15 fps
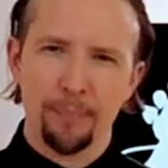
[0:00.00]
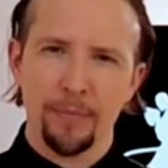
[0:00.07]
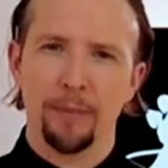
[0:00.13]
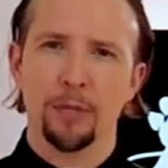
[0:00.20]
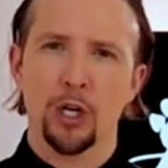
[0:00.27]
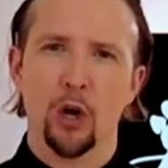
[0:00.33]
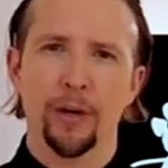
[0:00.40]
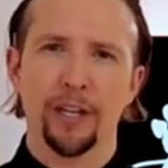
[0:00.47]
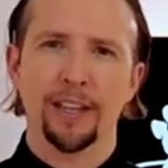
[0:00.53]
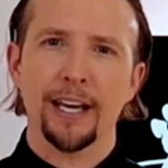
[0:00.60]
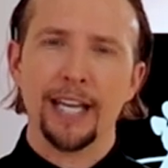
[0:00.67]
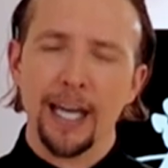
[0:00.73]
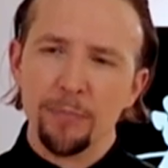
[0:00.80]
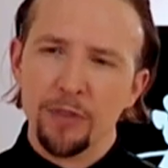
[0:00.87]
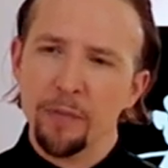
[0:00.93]
them going, that
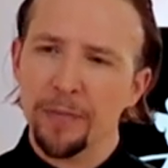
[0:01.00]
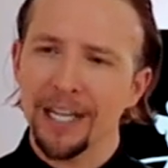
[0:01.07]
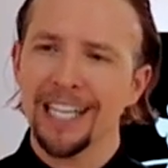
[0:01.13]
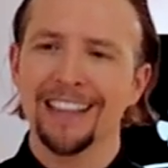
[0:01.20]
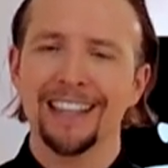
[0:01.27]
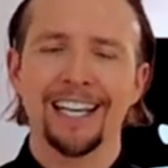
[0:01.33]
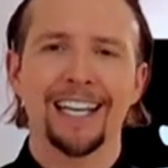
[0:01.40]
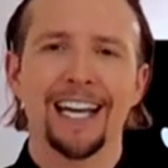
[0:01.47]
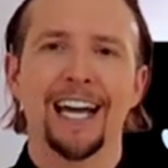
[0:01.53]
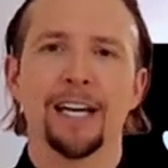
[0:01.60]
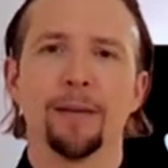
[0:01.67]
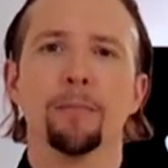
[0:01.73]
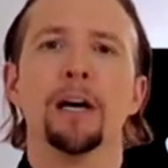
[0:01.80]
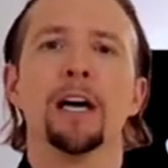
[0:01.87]
kept them in the game.